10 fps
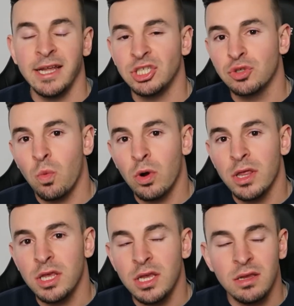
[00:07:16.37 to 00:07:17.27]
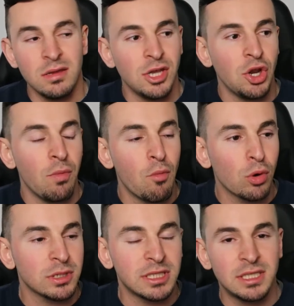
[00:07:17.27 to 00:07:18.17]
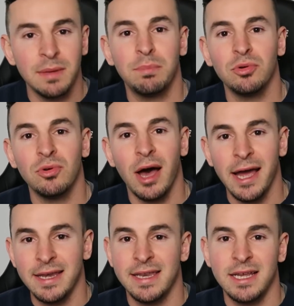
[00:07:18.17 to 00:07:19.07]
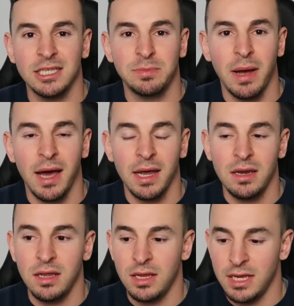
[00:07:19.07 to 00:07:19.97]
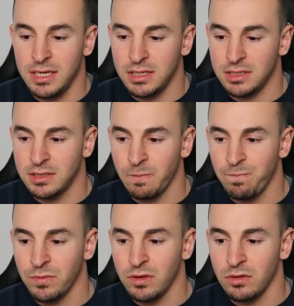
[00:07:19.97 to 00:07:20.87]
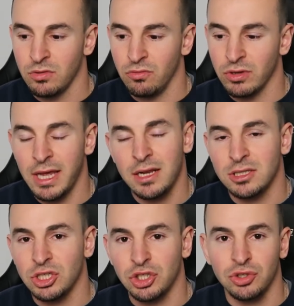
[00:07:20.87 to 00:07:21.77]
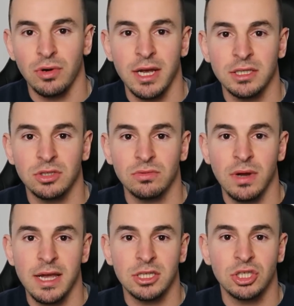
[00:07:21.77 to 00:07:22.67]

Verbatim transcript: and just one of the you know more simple ideas behind it is related to stress, right?